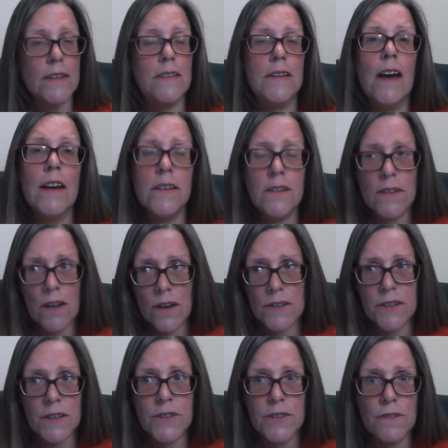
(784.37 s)
to say to
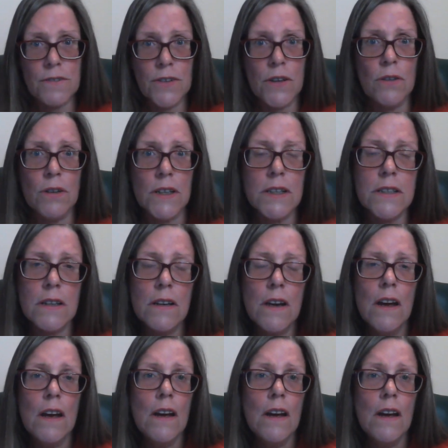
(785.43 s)
those interviewers,